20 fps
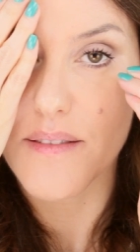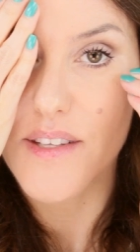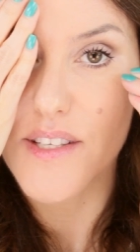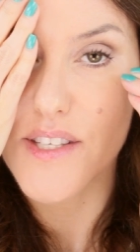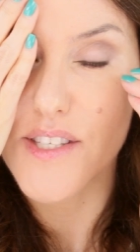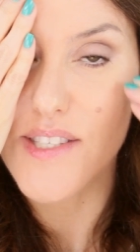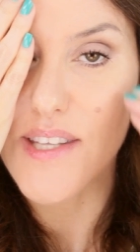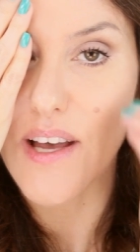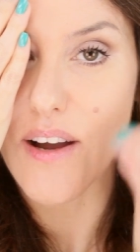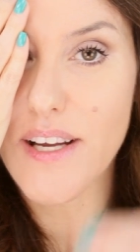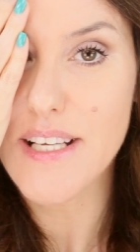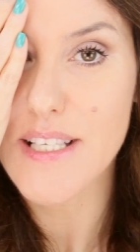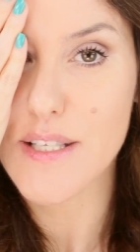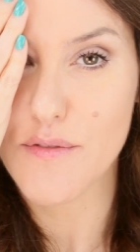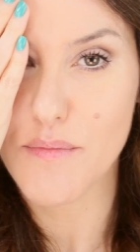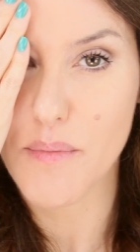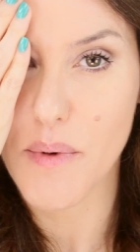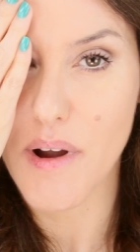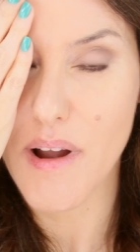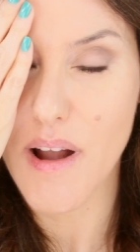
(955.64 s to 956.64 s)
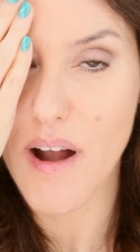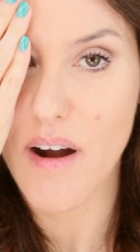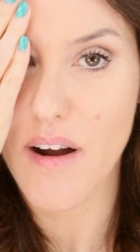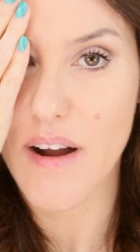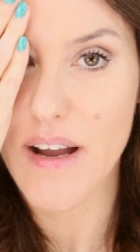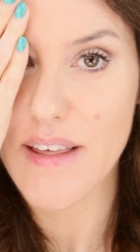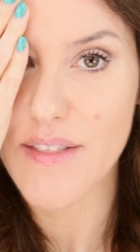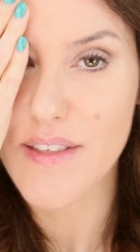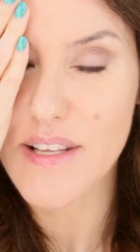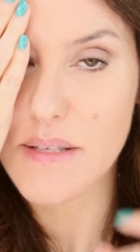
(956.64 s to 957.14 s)
the size of my
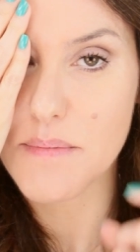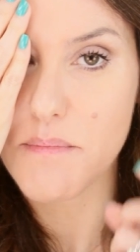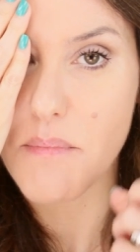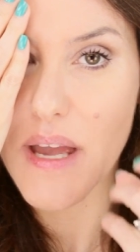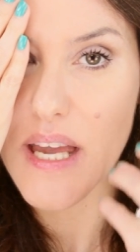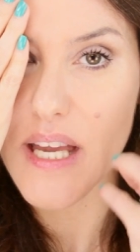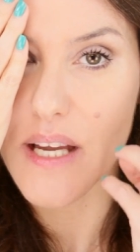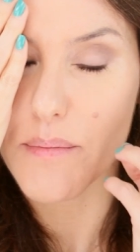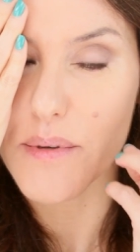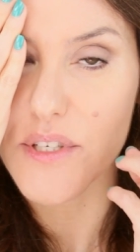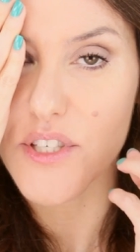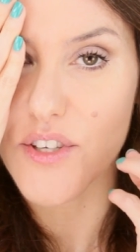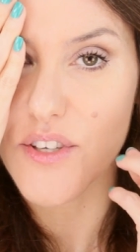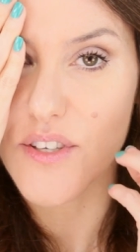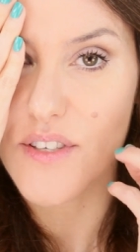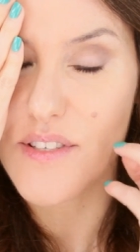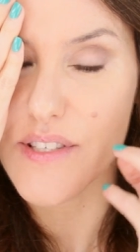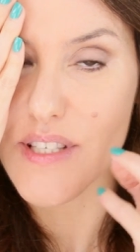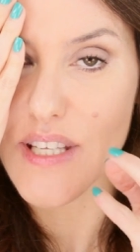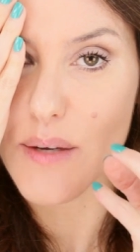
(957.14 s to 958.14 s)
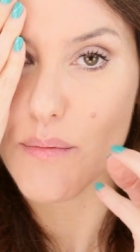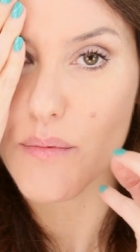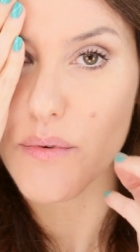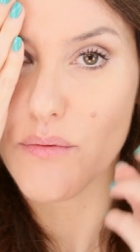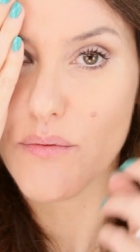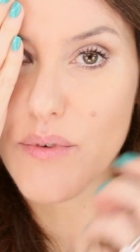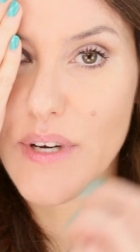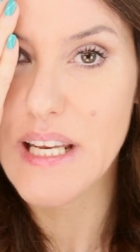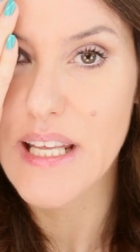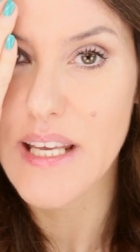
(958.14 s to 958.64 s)
eye. This makeup, as you can see, will
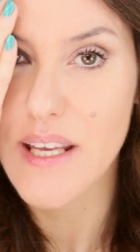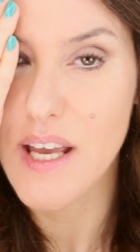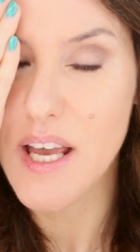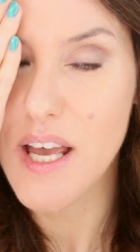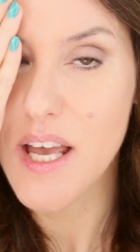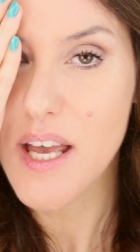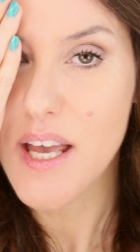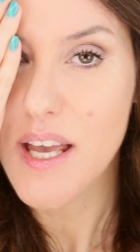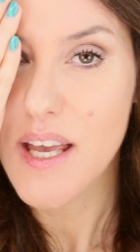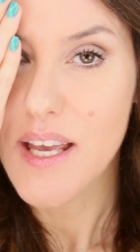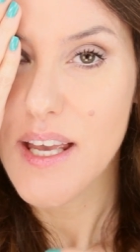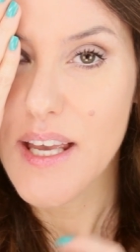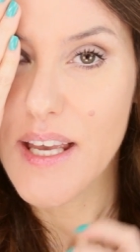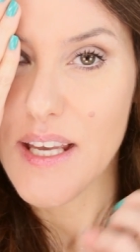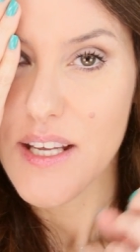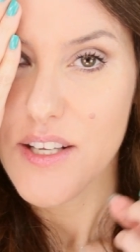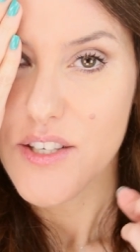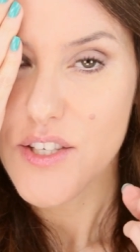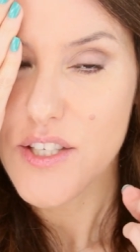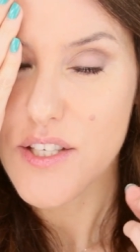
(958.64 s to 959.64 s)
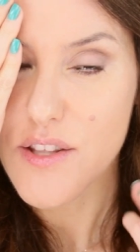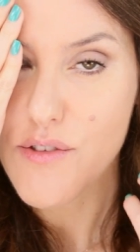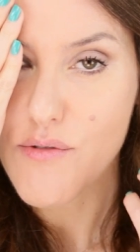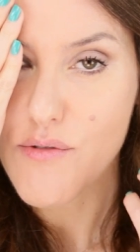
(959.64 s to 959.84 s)
really just